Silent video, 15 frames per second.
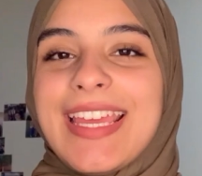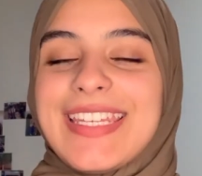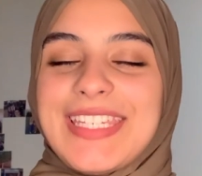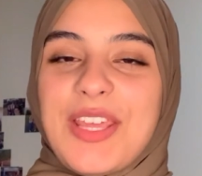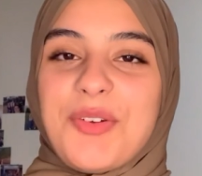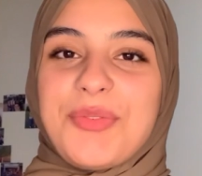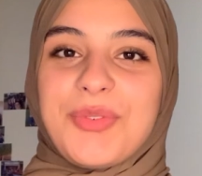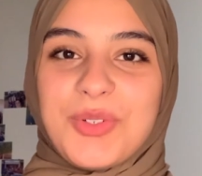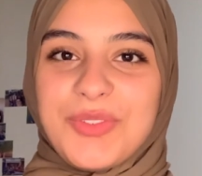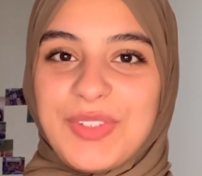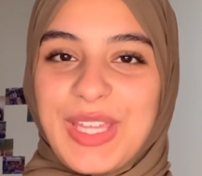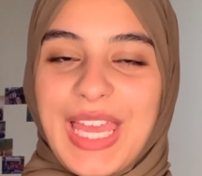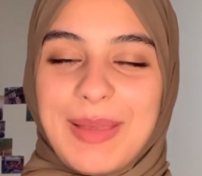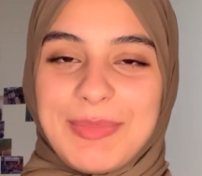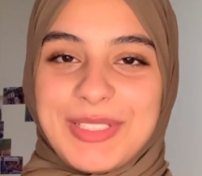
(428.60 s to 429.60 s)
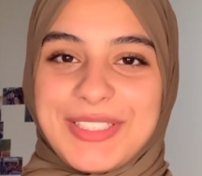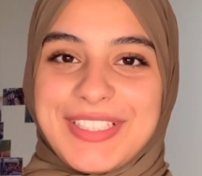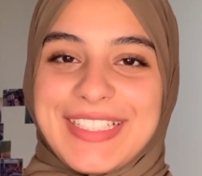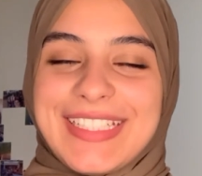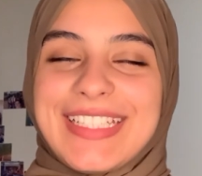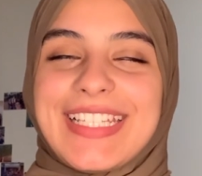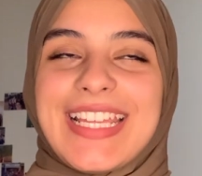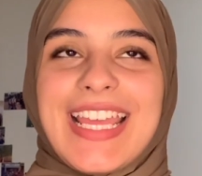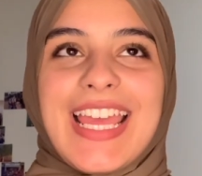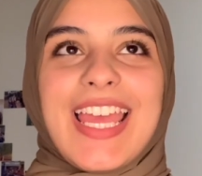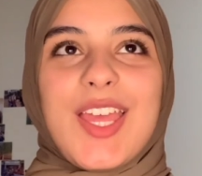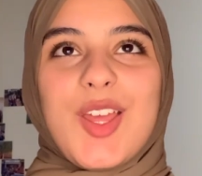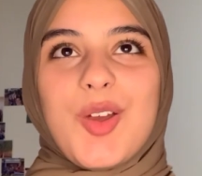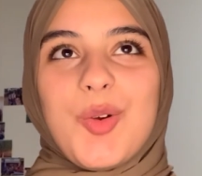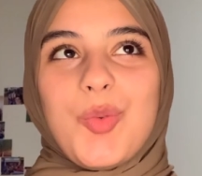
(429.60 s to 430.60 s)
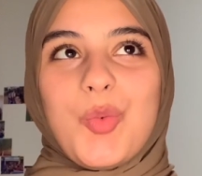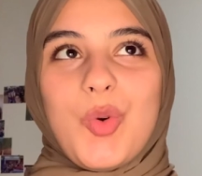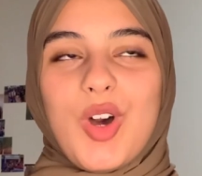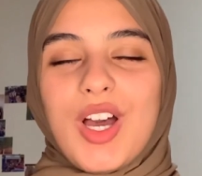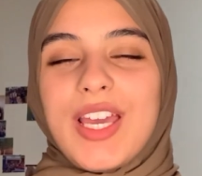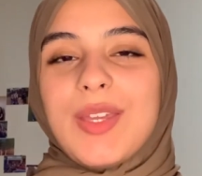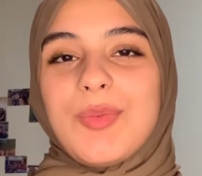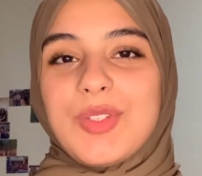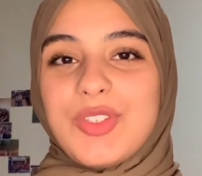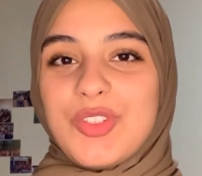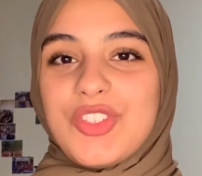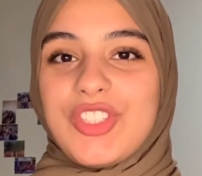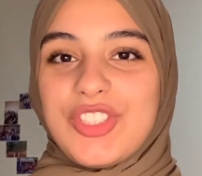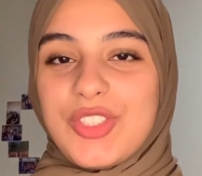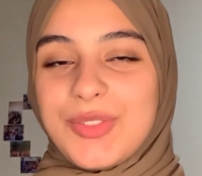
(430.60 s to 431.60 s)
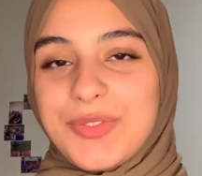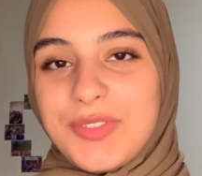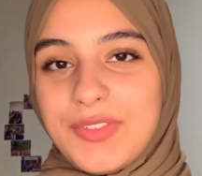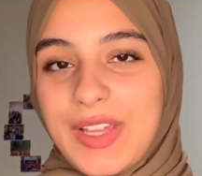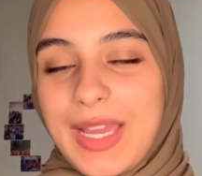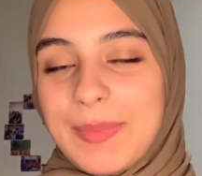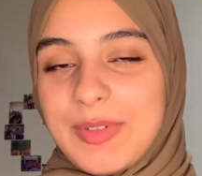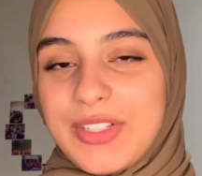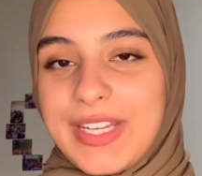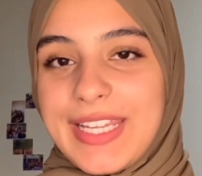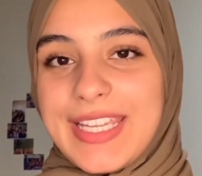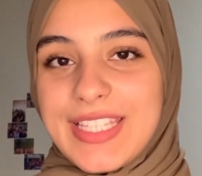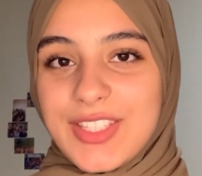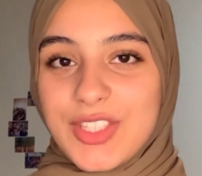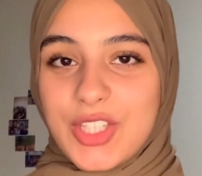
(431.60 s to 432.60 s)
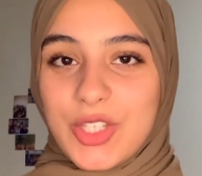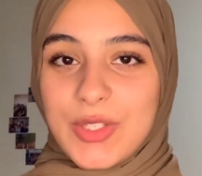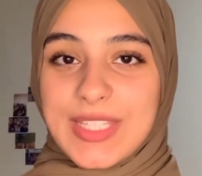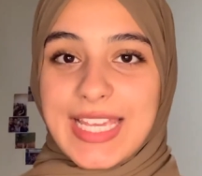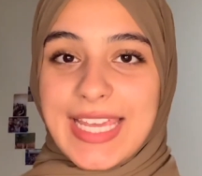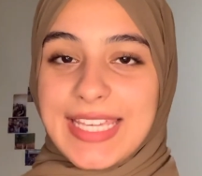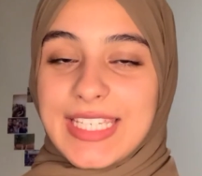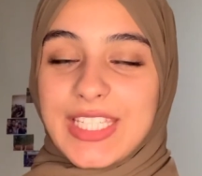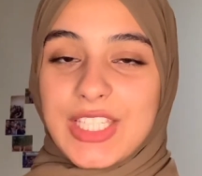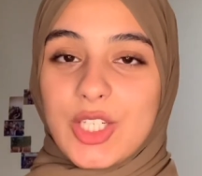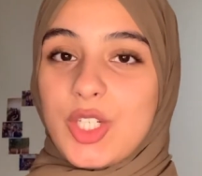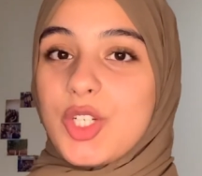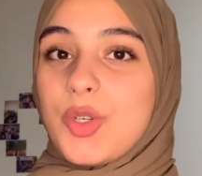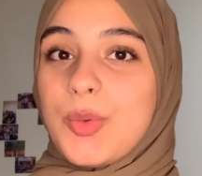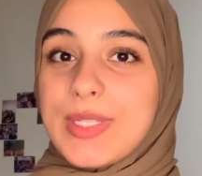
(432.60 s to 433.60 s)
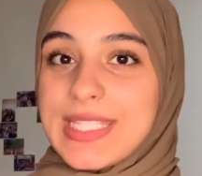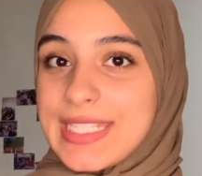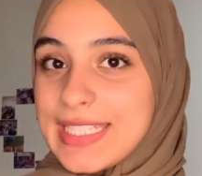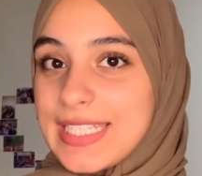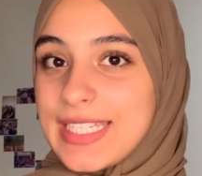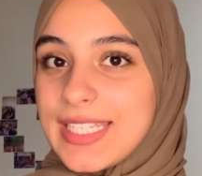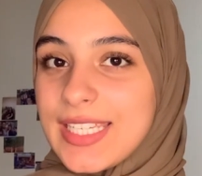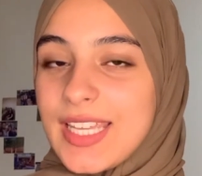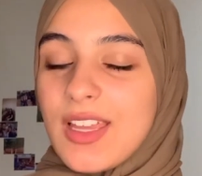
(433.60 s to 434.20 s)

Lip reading: Now for vocabulary, what I would usually do for vocabulary is use Anki or Quizlet.